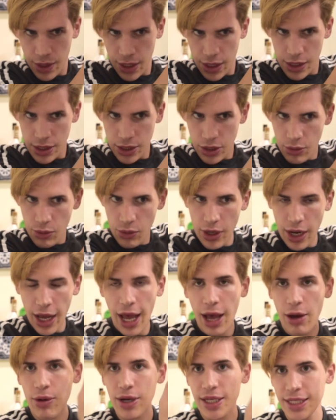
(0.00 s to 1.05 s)
So
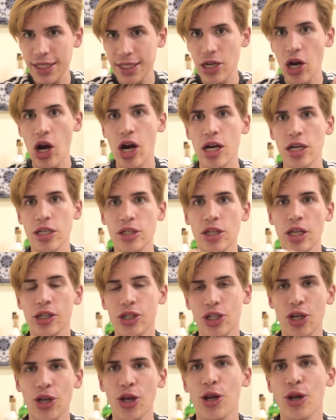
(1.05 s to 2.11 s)
how I start. So I'll
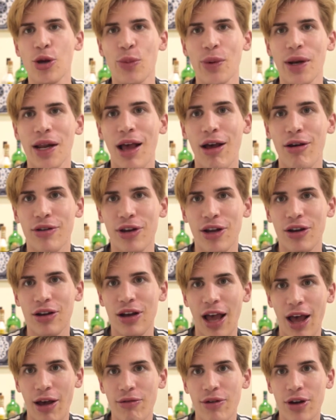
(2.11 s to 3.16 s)
show you a little bit how
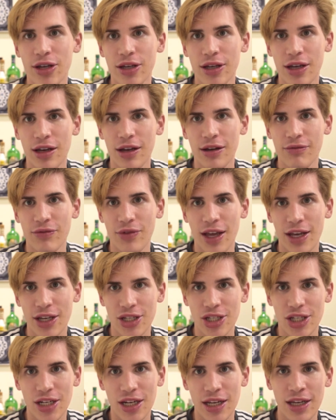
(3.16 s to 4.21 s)
I
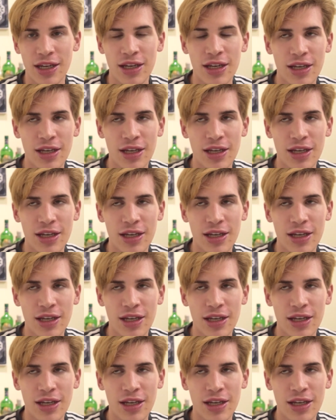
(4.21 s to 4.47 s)
actually